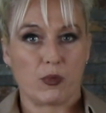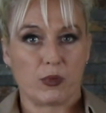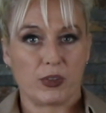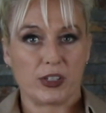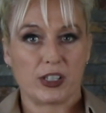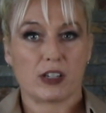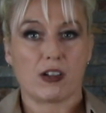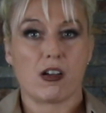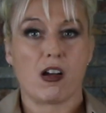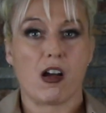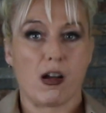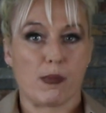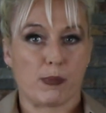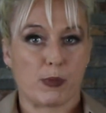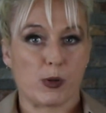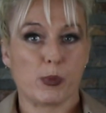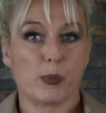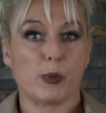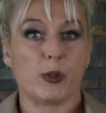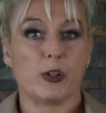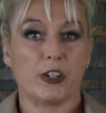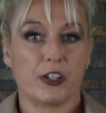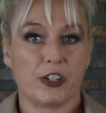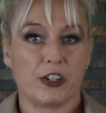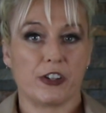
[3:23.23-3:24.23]
out what's
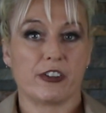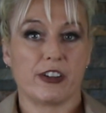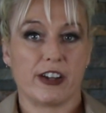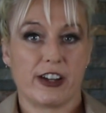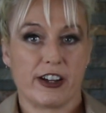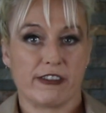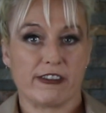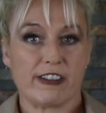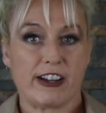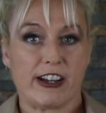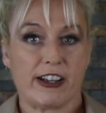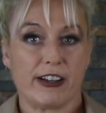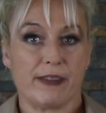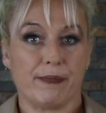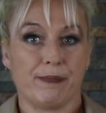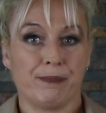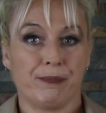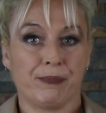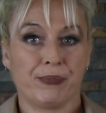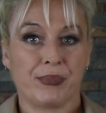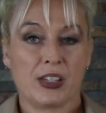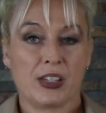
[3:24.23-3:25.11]
comparable in your area.